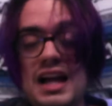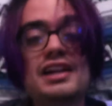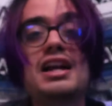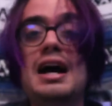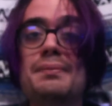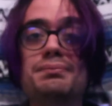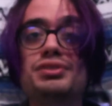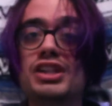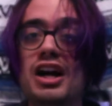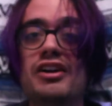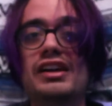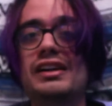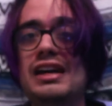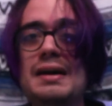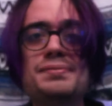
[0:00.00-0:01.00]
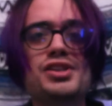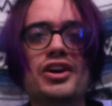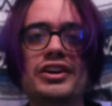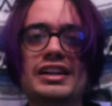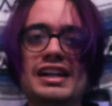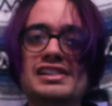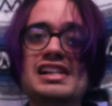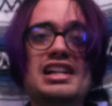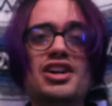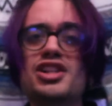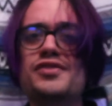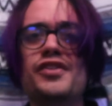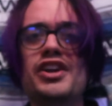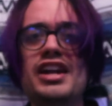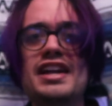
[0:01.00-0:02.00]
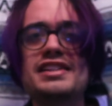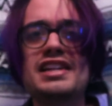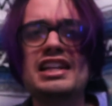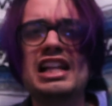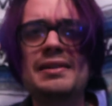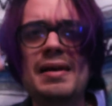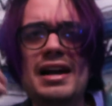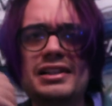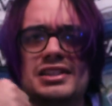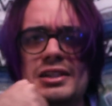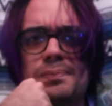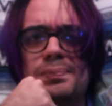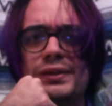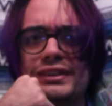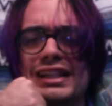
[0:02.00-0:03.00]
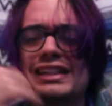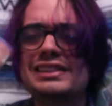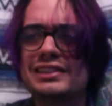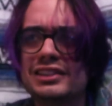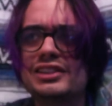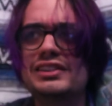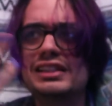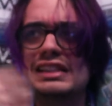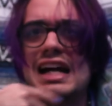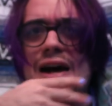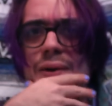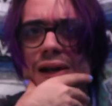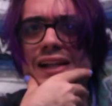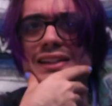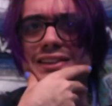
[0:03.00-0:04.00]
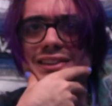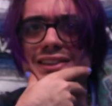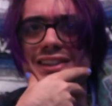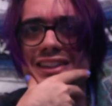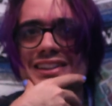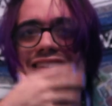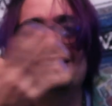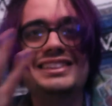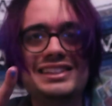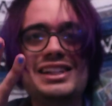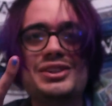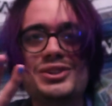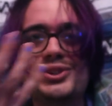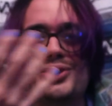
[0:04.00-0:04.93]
I, am sorry. I'm sorry, guys. I know it's very anticlimactic, but that's literally how it ends this is how the